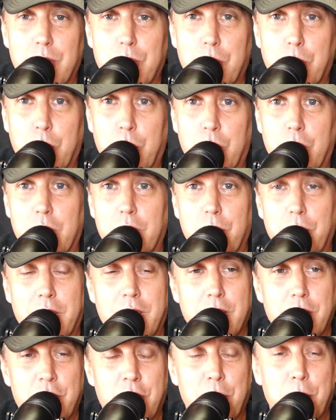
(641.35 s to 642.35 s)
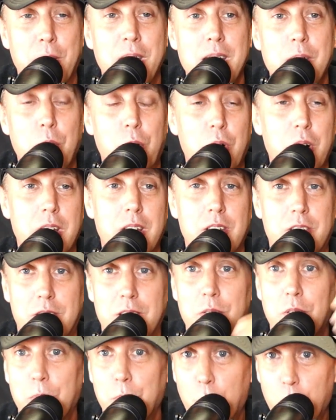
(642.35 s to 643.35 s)
where it's
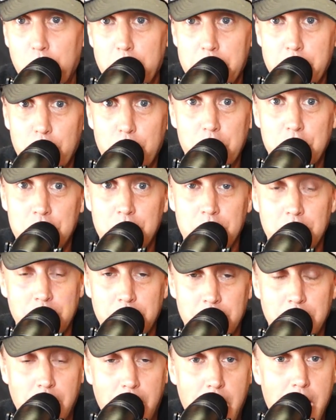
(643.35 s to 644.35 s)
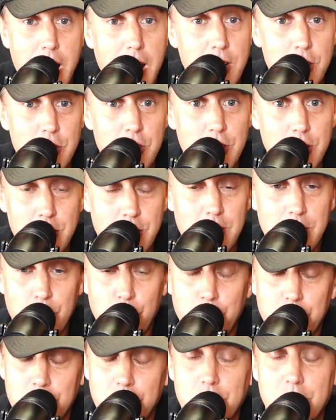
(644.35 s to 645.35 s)
even more interesting than the action
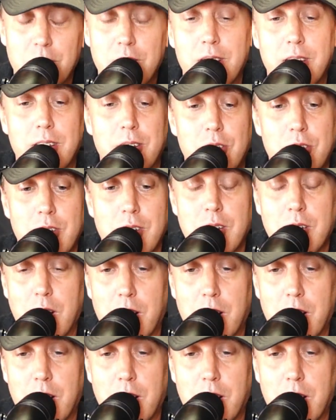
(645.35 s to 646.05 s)
sequences in this scene.